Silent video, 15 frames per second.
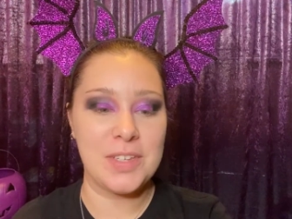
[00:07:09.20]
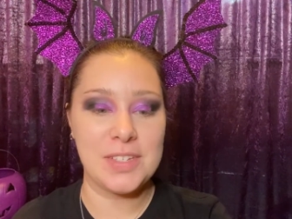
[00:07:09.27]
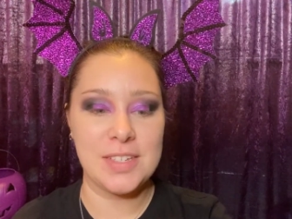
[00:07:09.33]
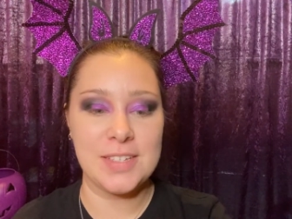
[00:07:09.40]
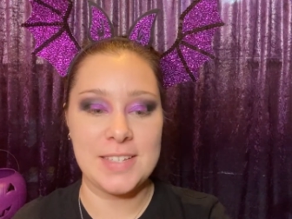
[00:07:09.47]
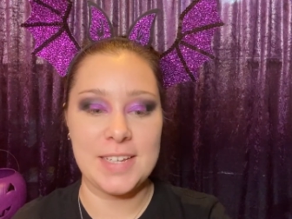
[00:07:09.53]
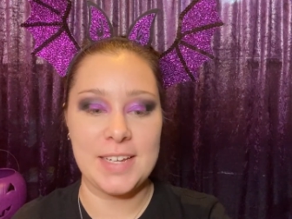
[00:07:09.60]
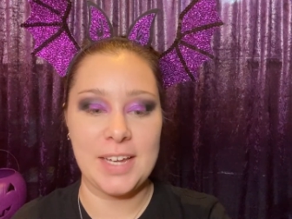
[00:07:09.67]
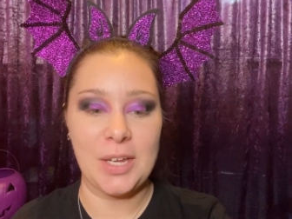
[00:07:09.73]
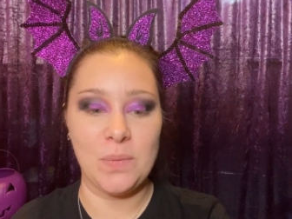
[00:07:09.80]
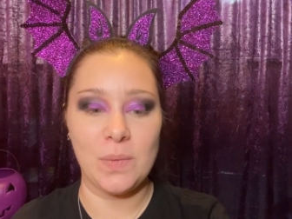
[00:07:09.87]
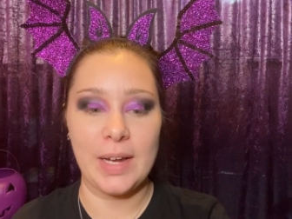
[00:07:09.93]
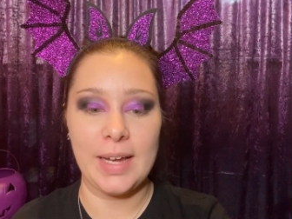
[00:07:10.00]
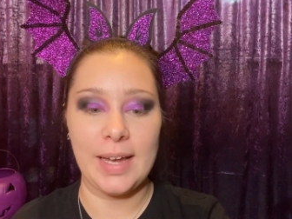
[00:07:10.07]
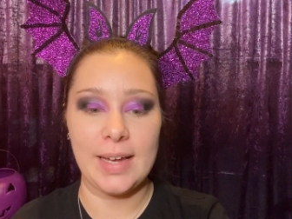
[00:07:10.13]
is the
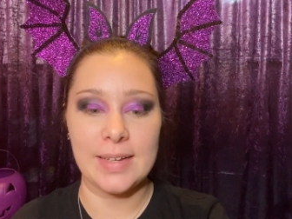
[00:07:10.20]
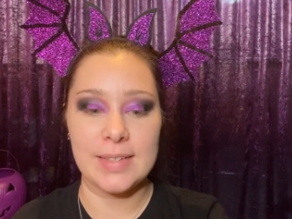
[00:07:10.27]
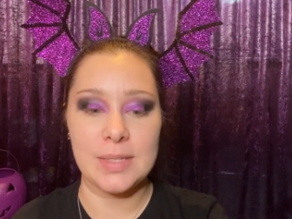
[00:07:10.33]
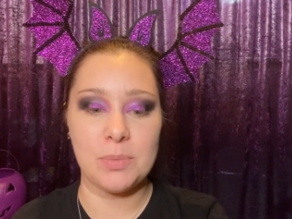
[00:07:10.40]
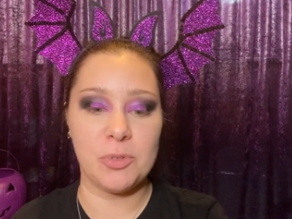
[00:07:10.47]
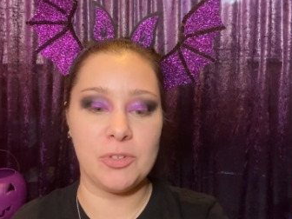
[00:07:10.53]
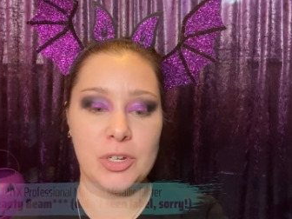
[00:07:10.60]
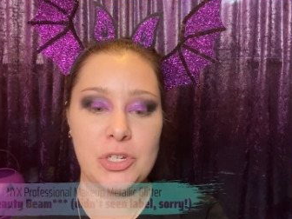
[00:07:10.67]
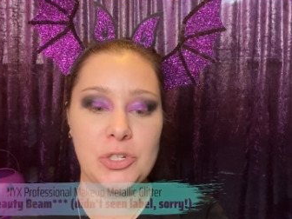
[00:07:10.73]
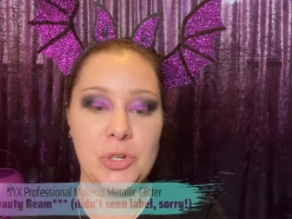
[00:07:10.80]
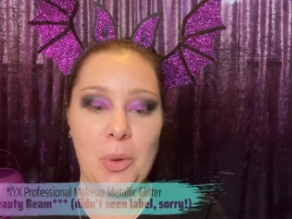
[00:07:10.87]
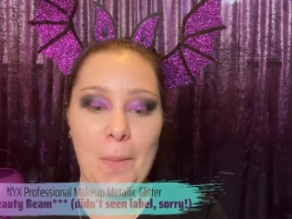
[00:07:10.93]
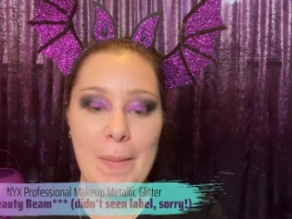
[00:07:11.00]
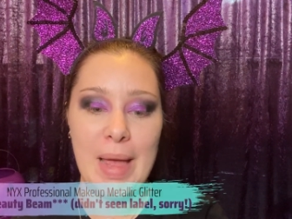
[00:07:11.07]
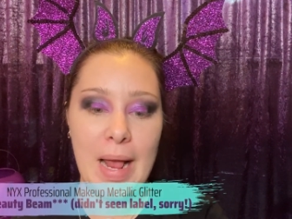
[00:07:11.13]
NYX Professional
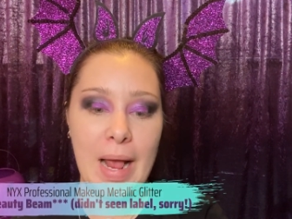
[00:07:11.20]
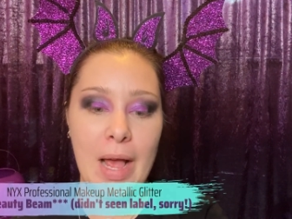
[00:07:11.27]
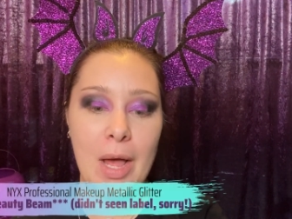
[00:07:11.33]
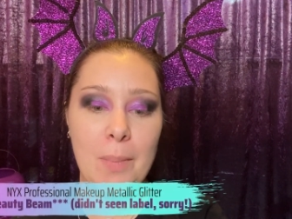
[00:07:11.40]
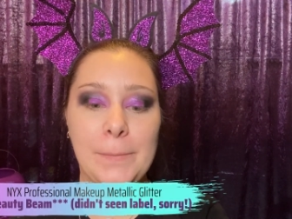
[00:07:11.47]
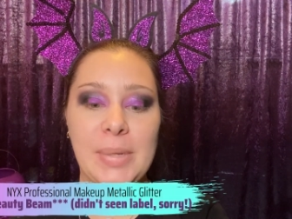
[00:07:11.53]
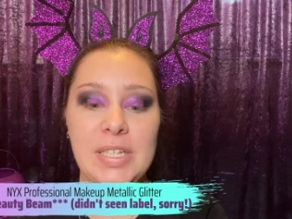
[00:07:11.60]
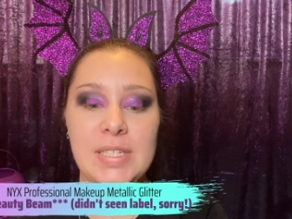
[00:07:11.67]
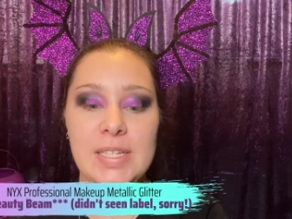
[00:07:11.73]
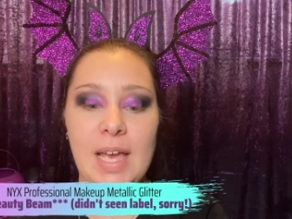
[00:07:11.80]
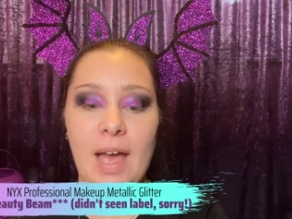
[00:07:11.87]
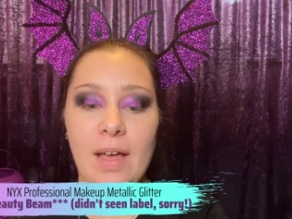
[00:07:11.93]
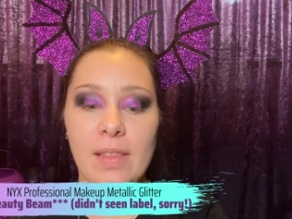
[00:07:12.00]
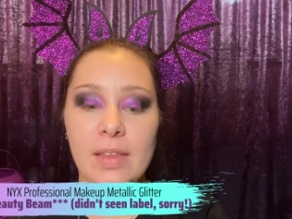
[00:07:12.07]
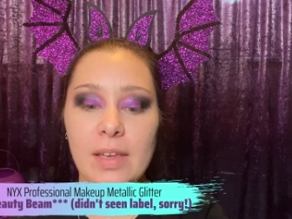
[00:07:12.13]
Makeup
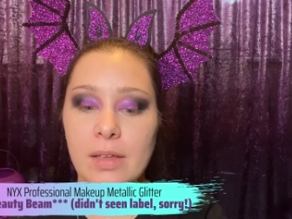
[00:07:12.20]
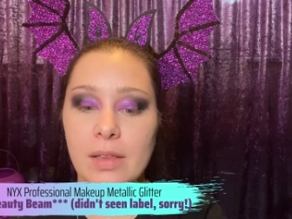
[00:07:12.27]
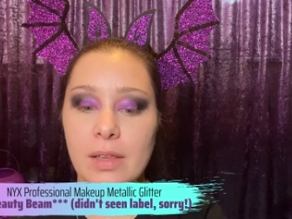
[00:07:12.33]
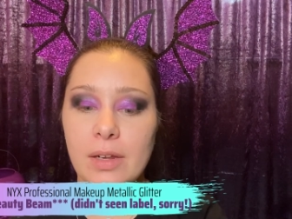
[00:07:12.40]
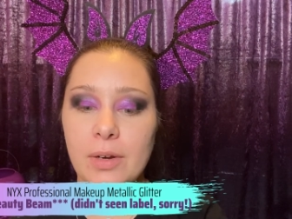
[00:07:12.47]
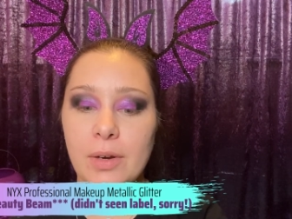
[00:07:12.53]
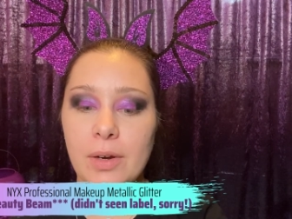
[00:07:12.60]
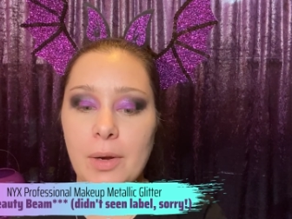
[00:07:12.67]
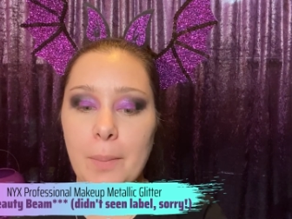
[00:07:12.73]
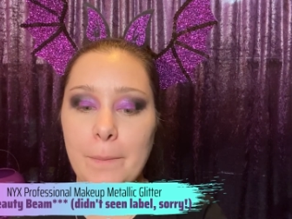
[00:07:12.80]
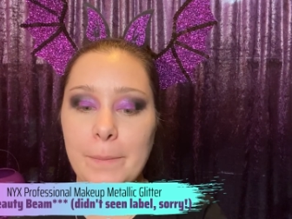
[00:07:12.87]
Metallic Glitter